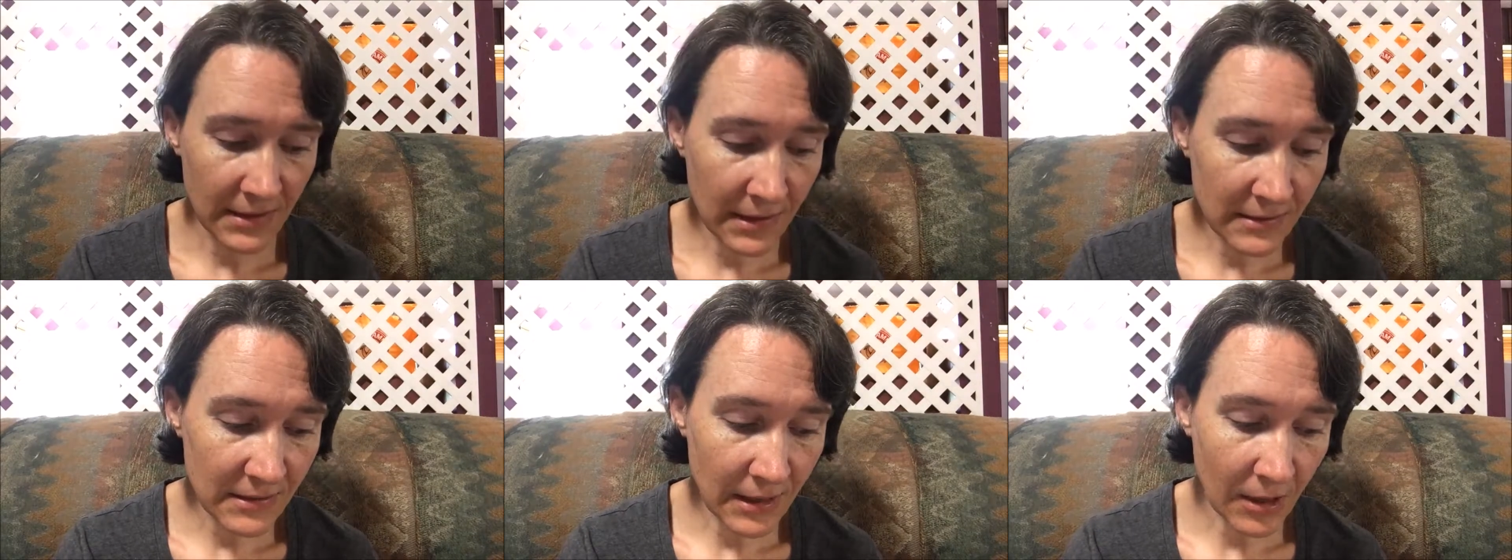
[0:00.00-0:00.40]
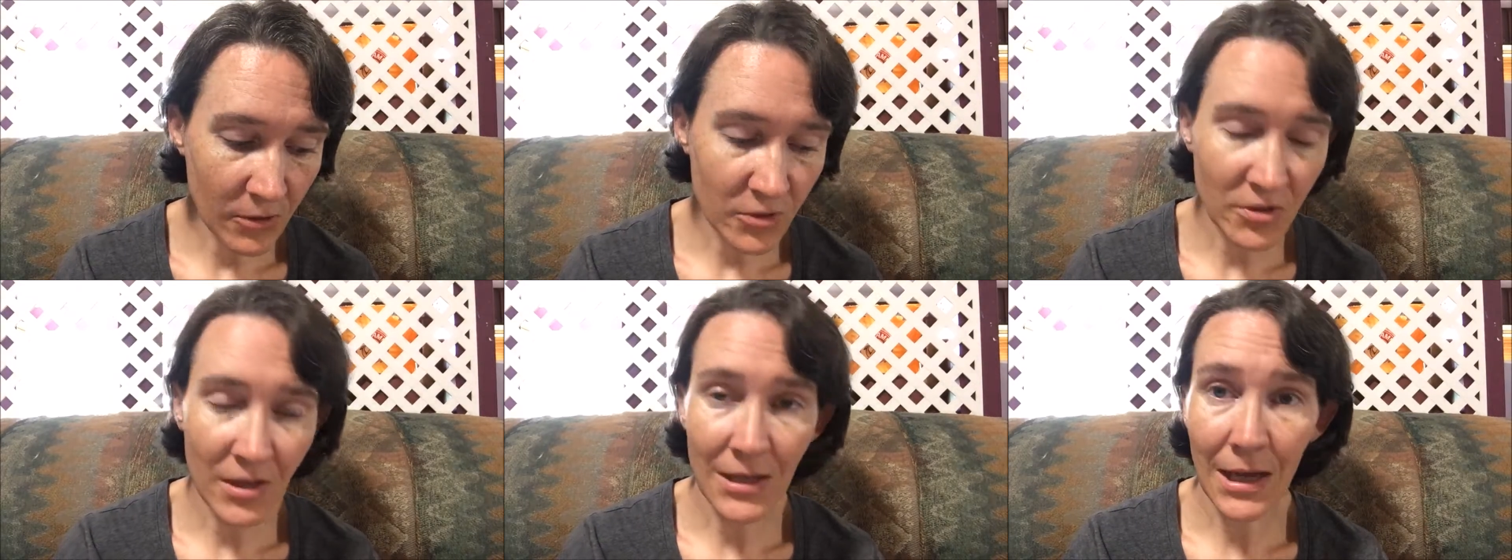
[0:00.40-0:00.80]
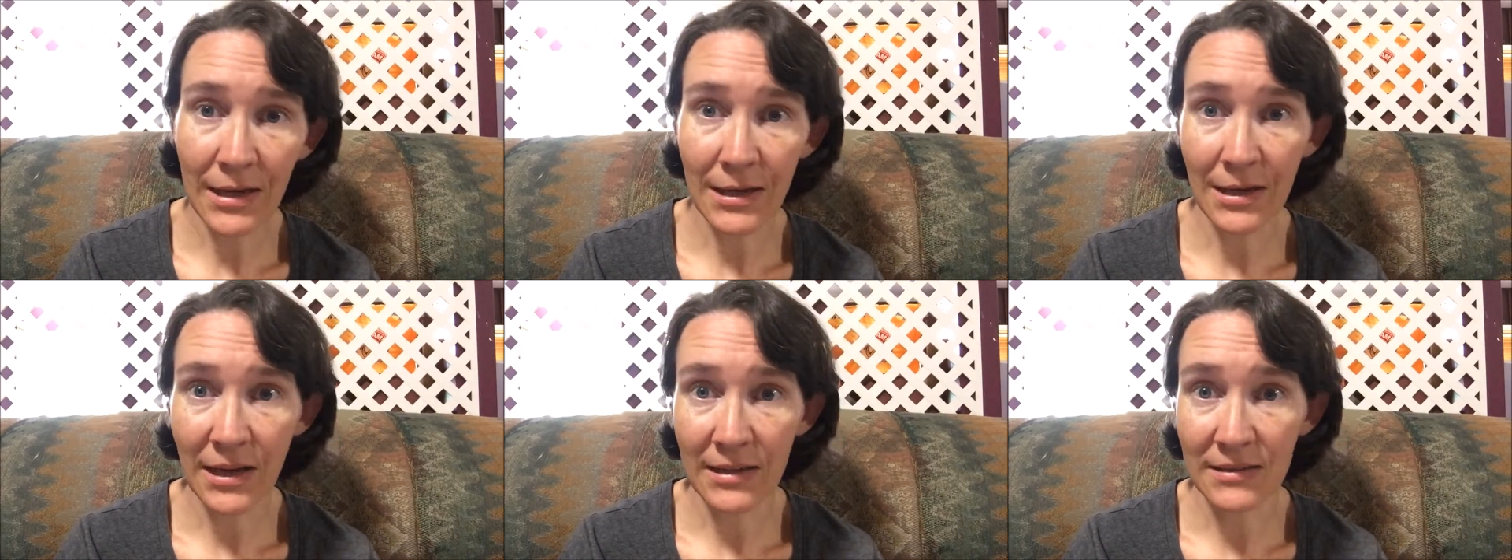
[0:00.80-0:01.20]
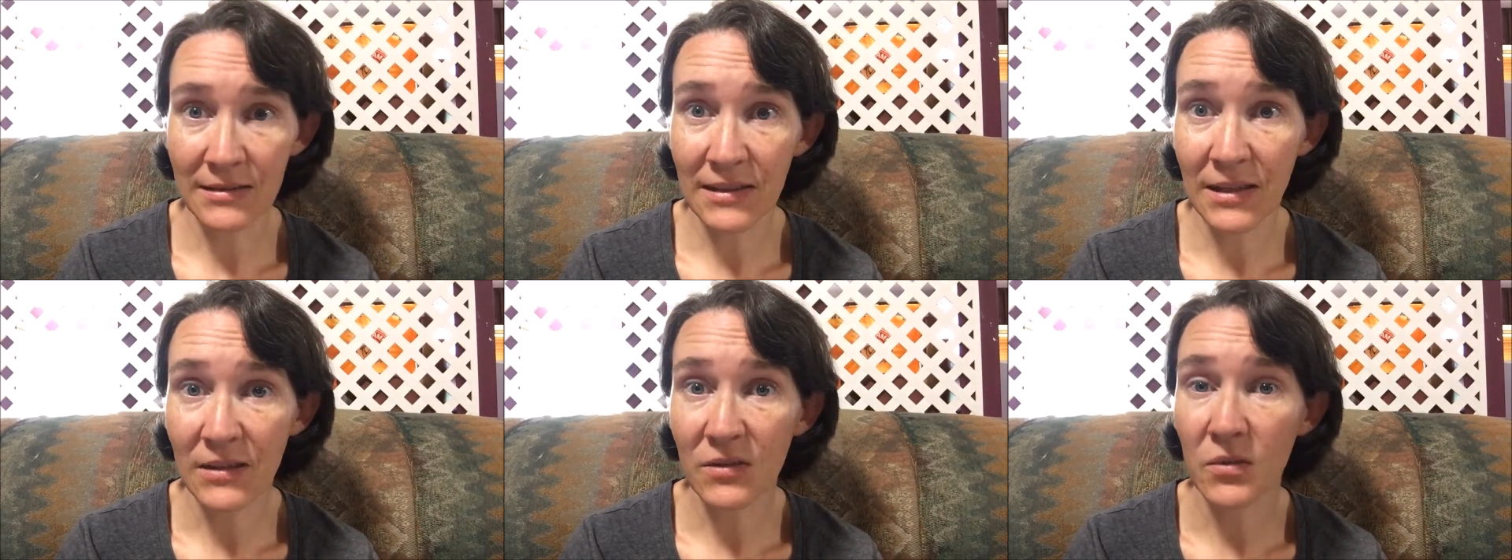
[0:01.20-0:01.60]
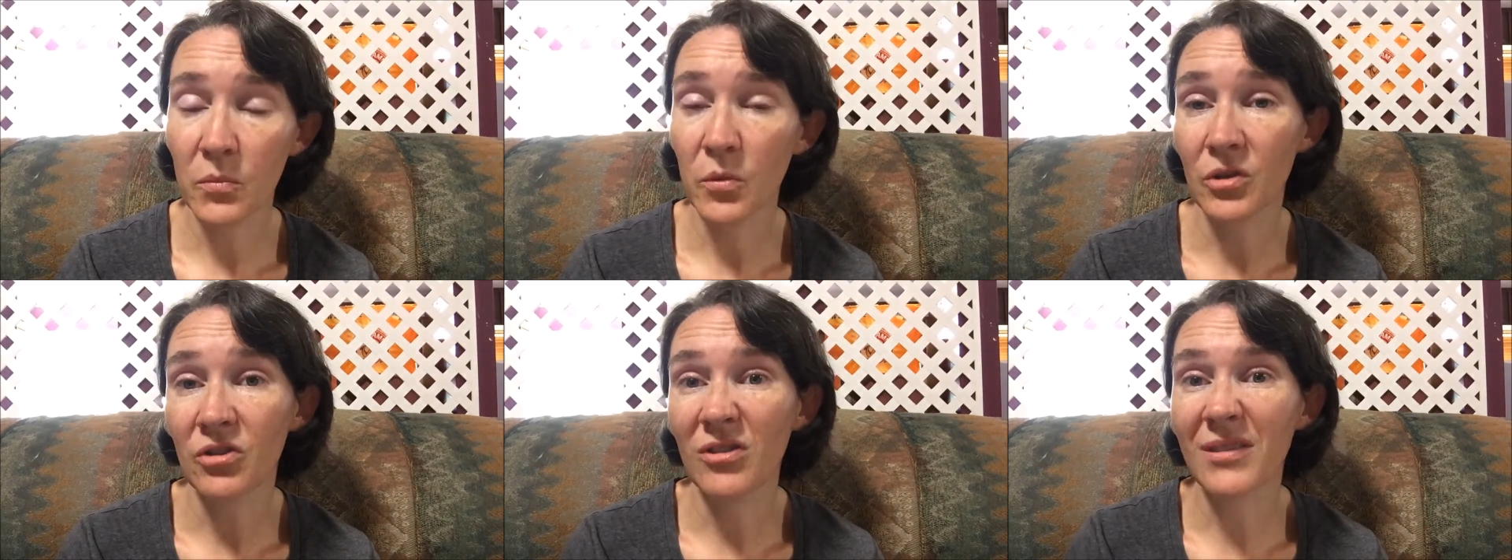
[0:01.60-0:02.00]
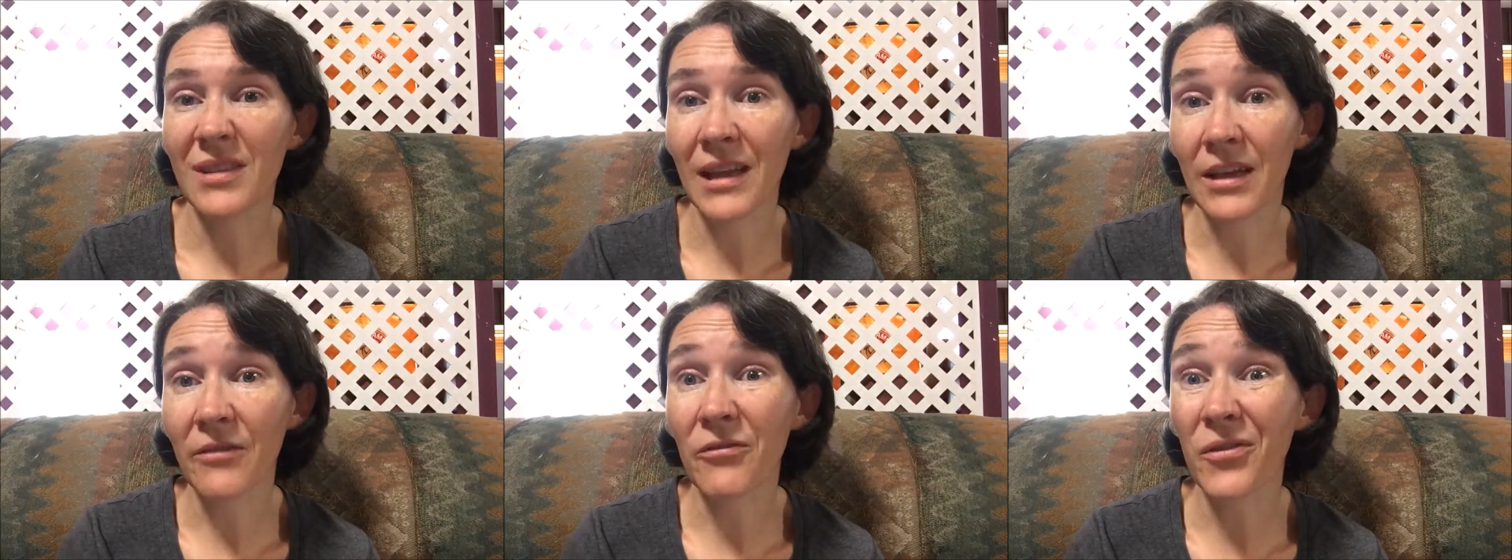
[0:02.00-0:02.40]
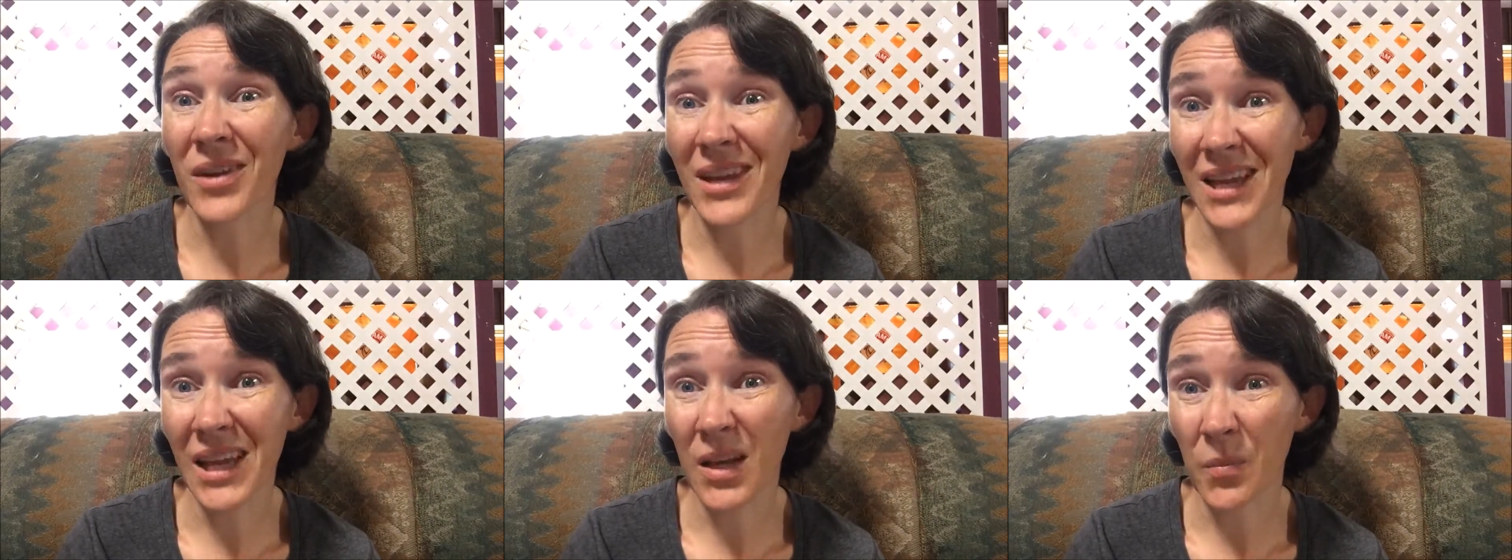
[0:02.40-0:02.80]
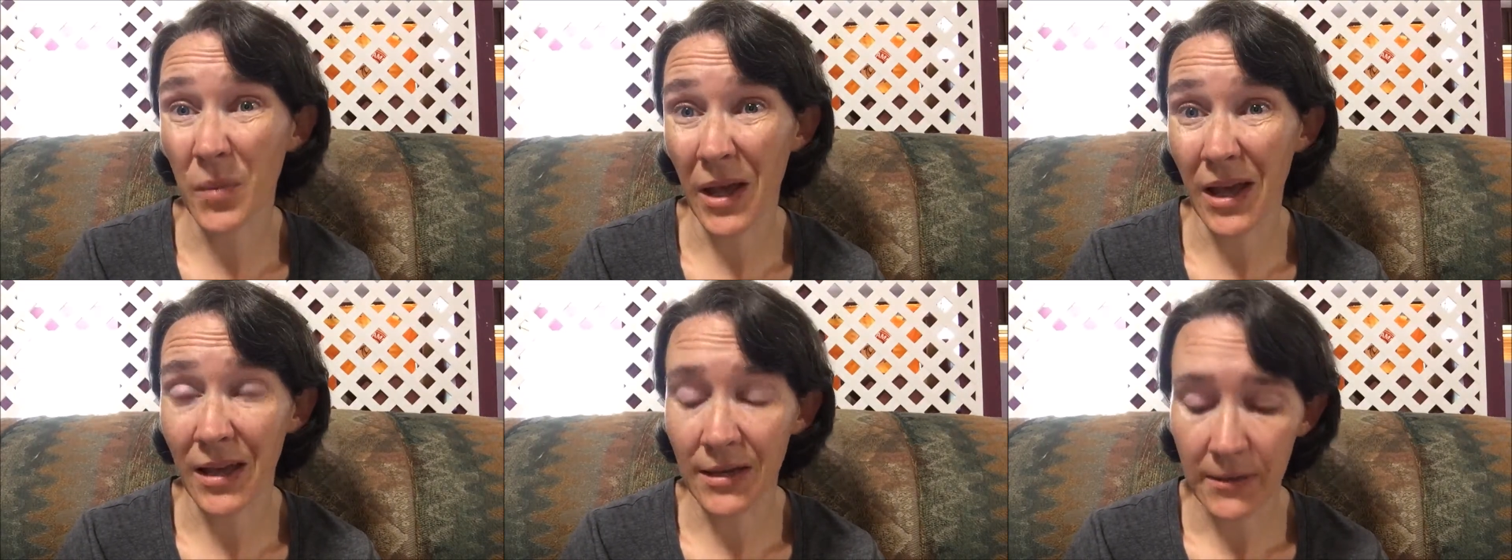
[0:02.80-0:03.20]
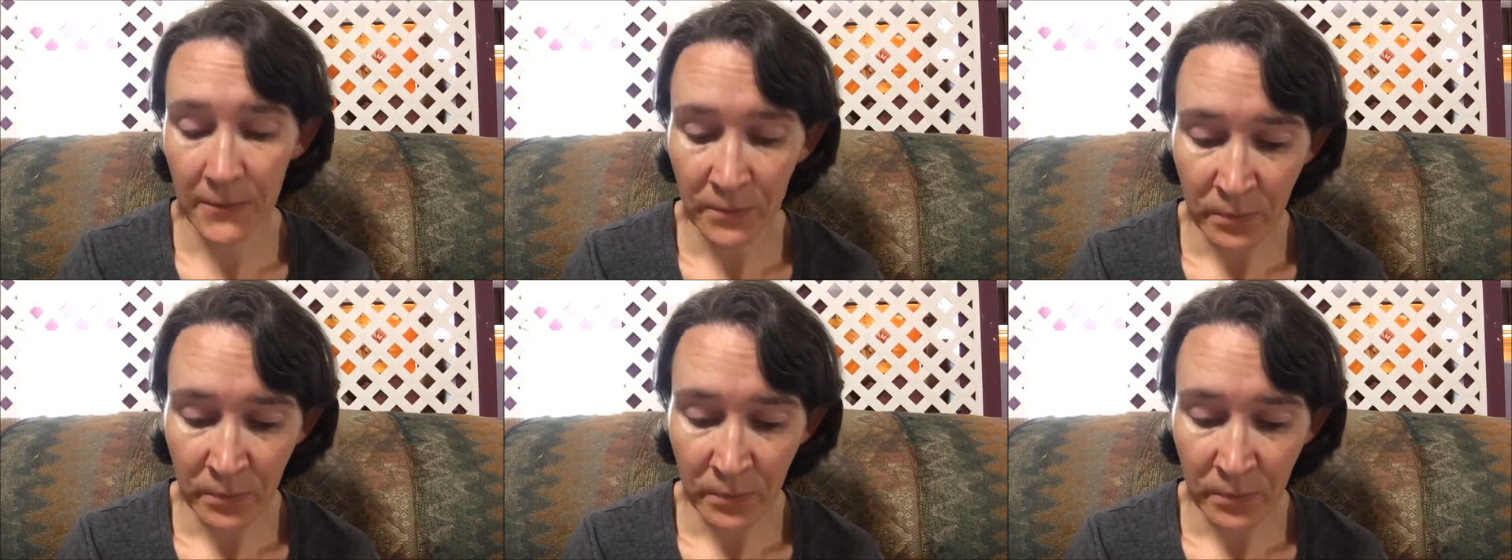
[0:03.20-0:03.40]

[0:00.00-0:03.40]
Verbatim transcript: $6.99, which is like a free ink pad.